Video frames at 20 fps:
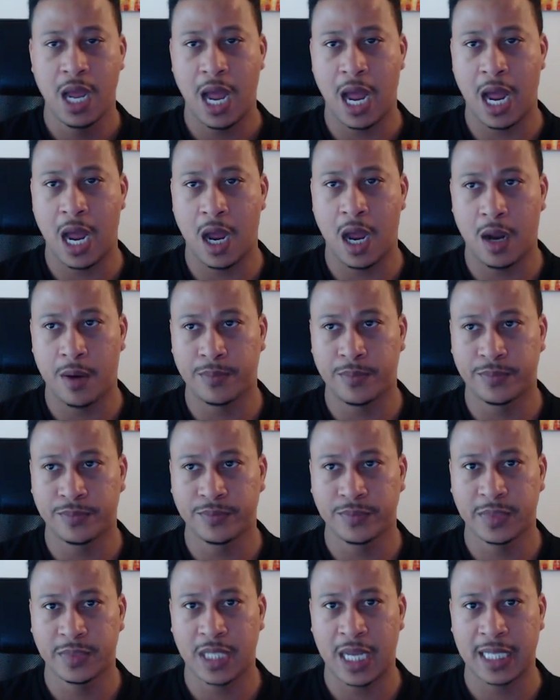
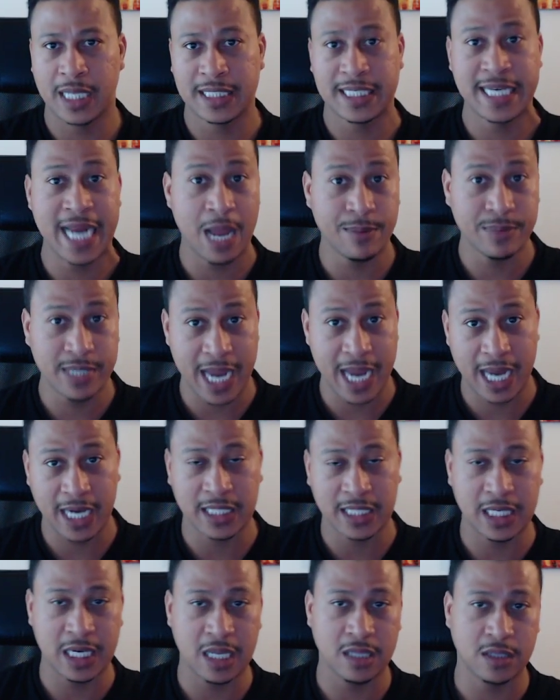Snapchat
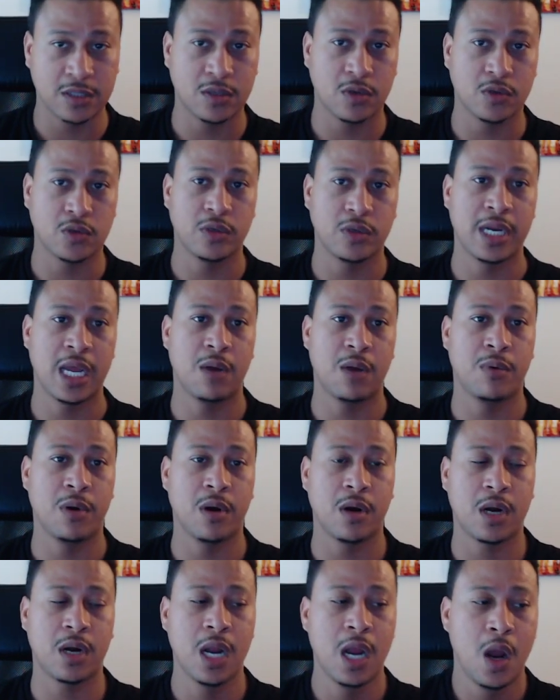is another social
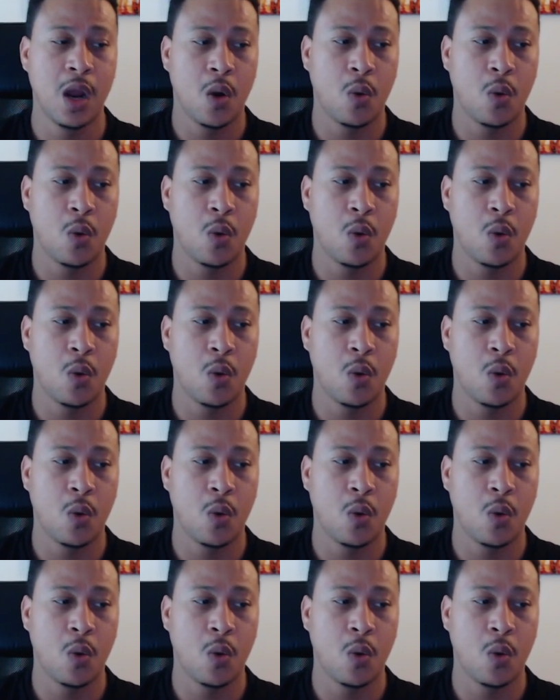network